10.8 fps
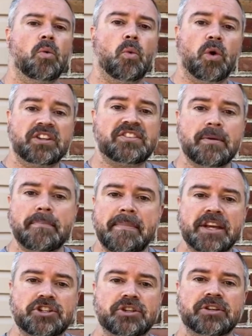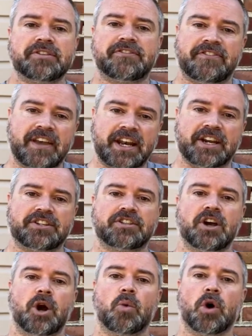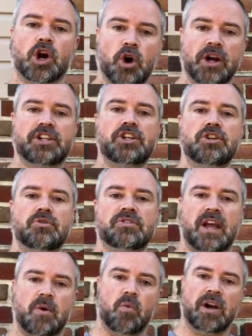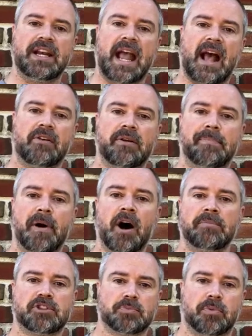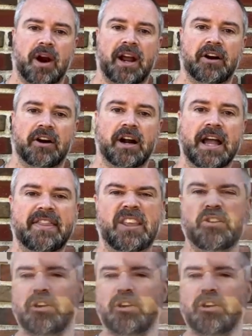Once the mixture is finished, we're going to use a one gallon pump sprayer that you